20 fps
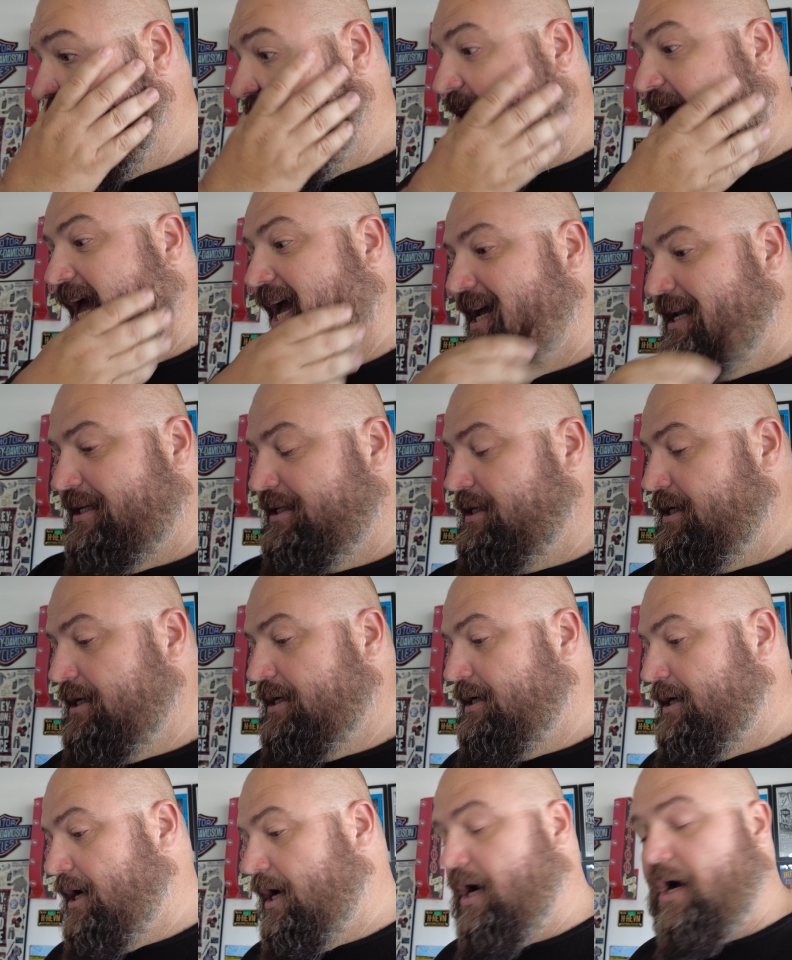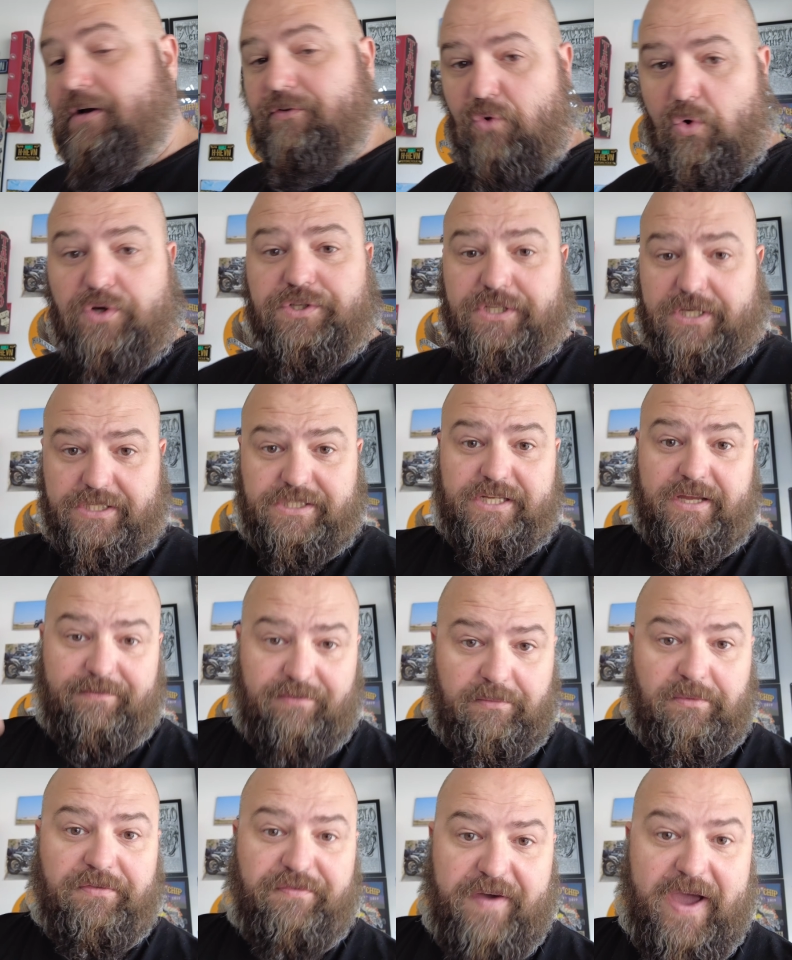And of course, like I said,
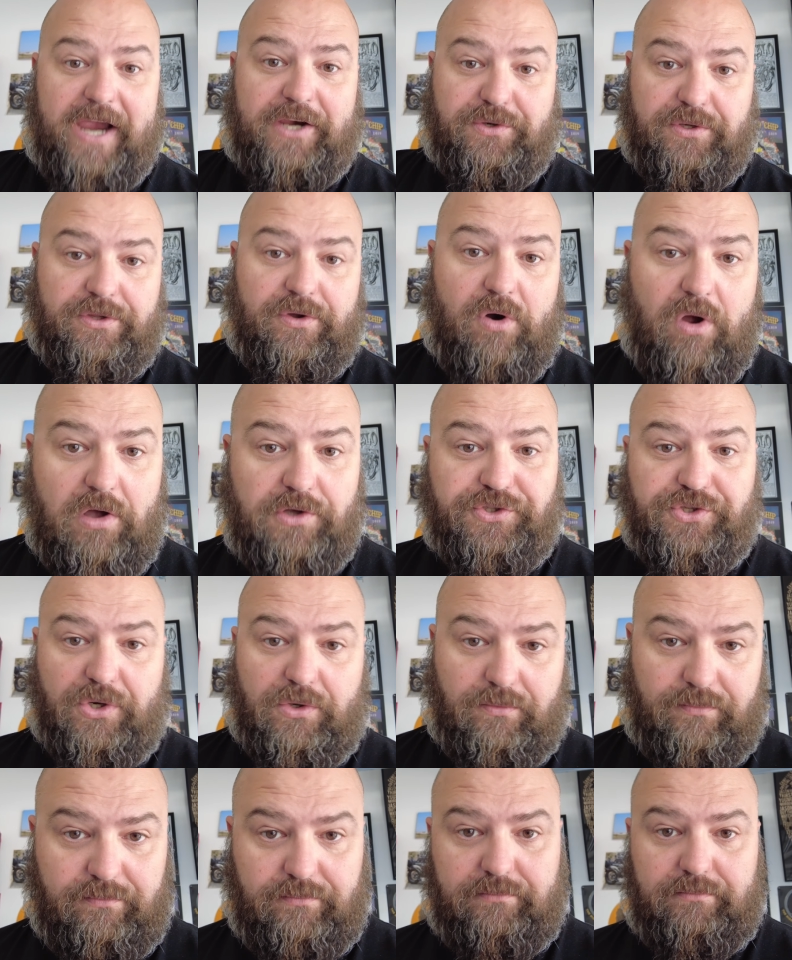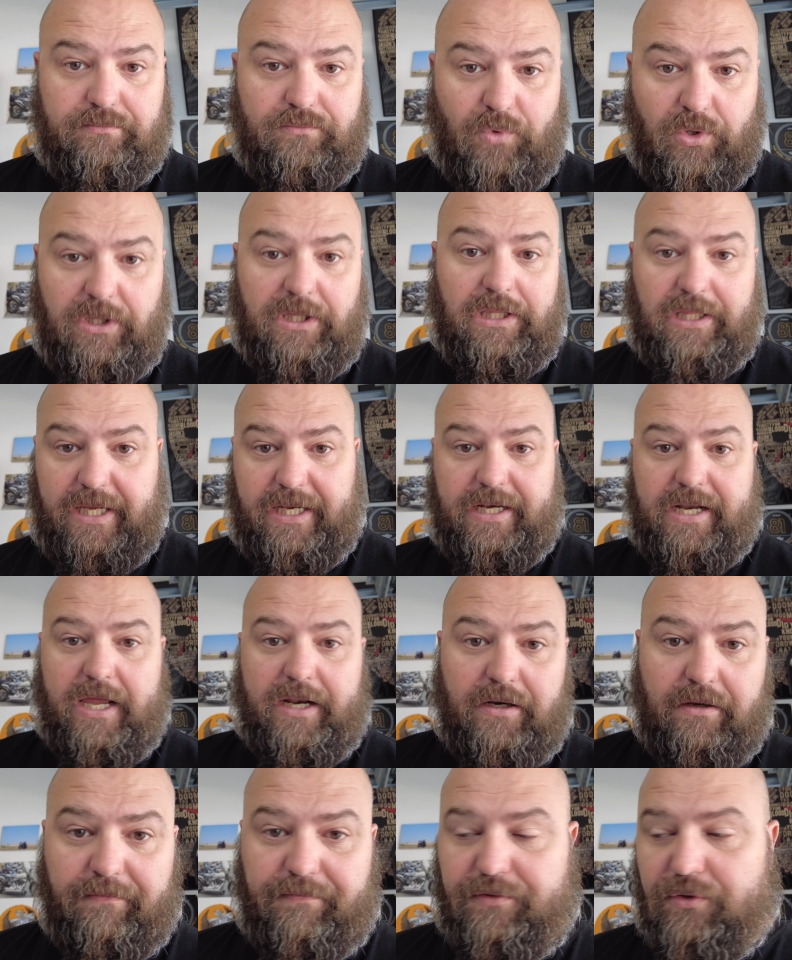from the factory, they're also really lean, not
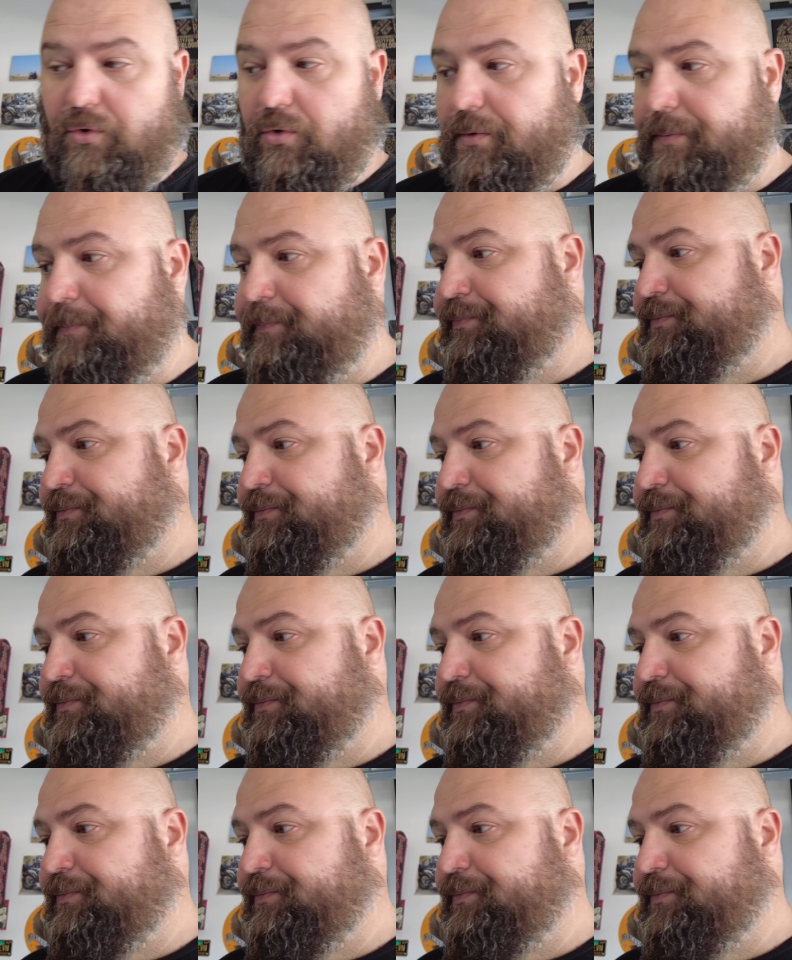enough fuel.